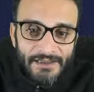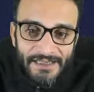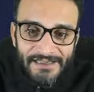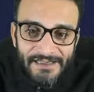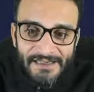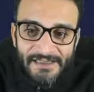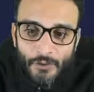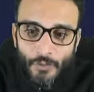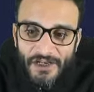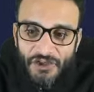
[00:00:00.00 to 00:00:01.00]
This is
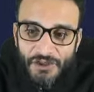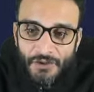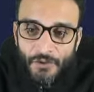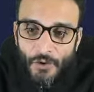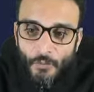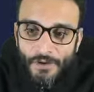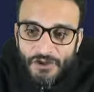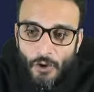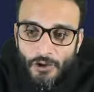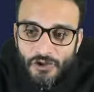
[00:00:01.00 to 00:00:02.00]
the question
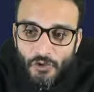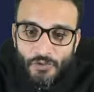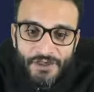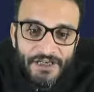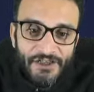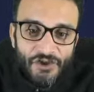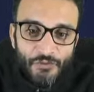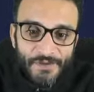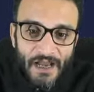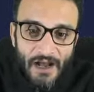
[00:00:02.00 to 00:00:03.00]
which also needs
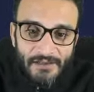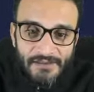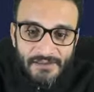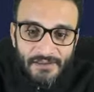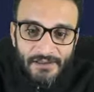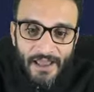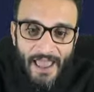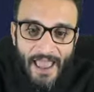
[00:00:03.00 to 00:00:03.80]
to be answered